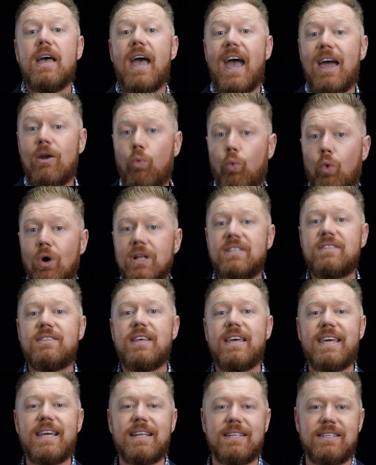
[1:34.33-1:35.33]
And once
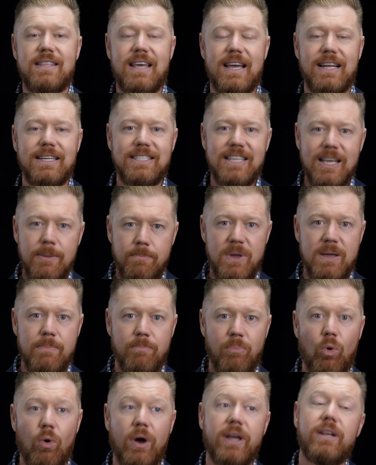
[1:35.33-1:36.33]
they get to that tipping
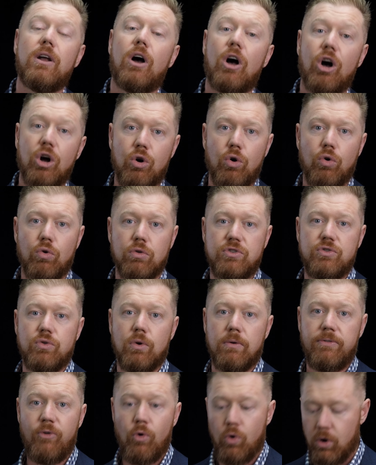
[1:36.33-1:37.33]
point, a cold
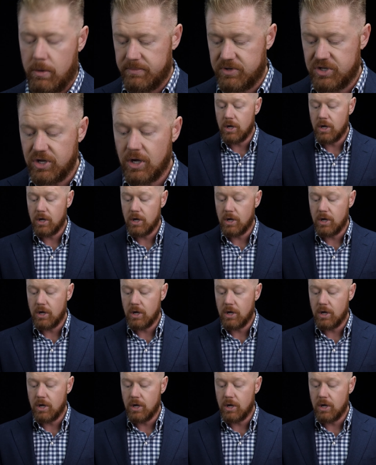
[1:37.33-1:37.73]
sore forms.